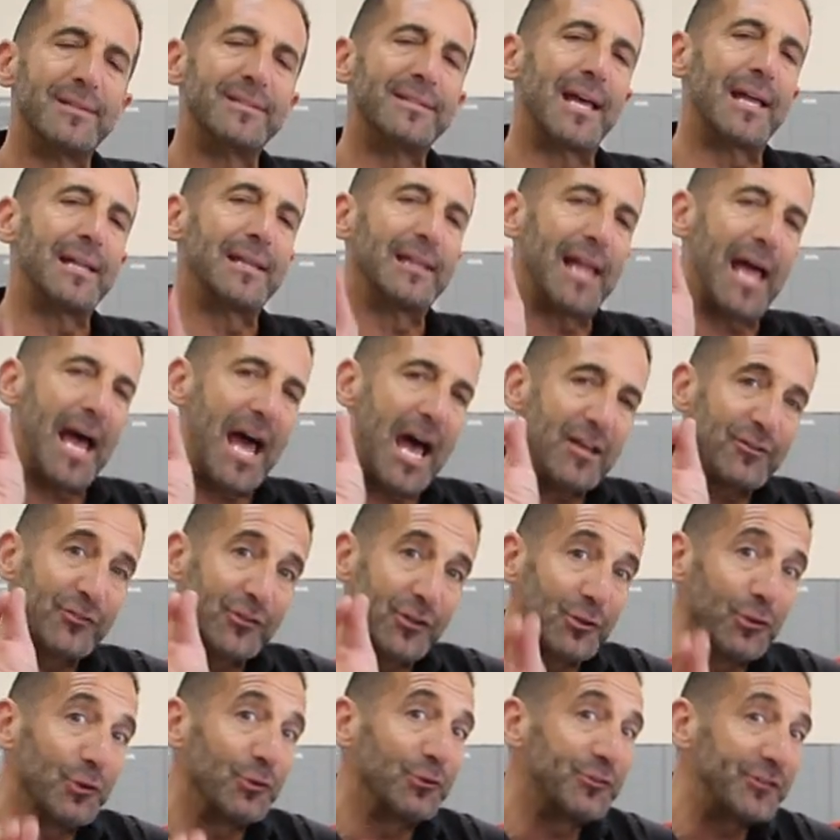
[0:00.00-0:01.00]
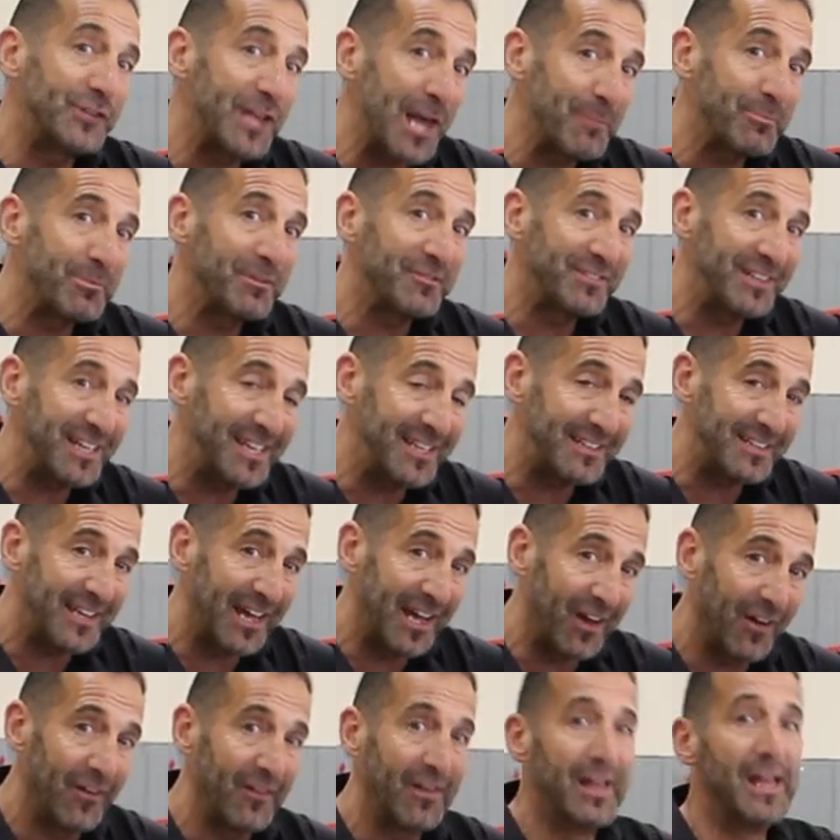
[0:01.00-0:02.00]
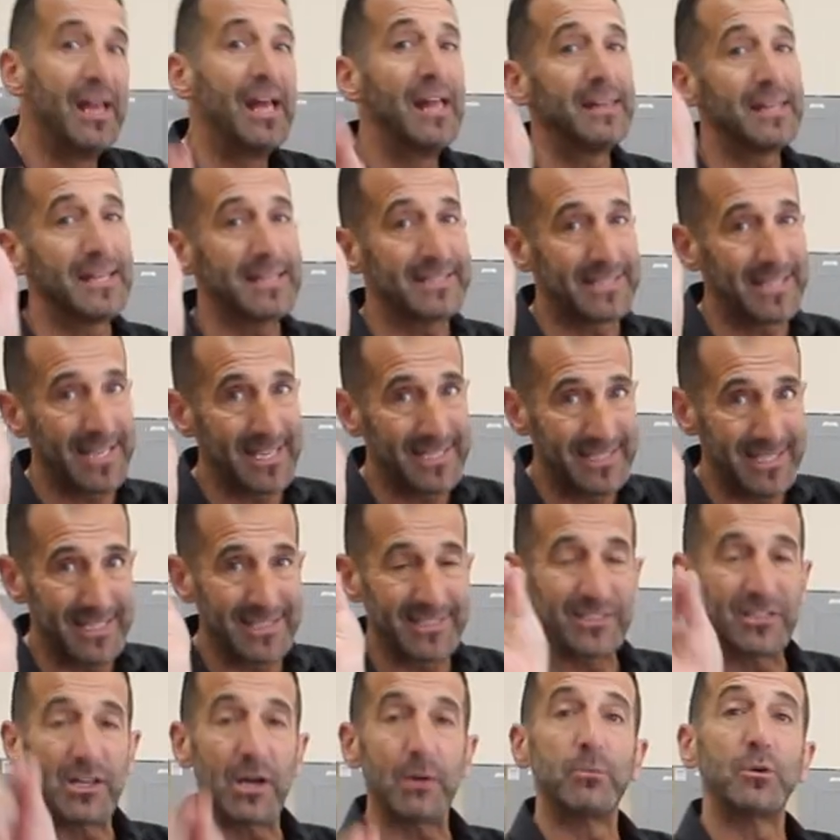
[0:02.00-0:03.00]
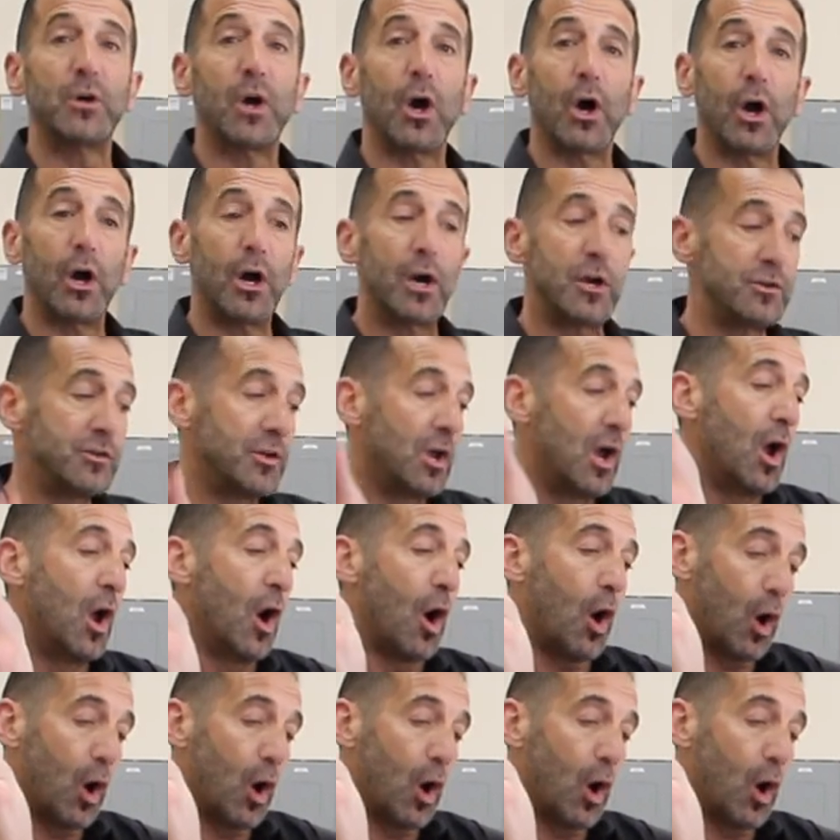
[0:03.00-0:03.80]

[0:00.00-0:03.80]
it's that last little step of detail that says that some cars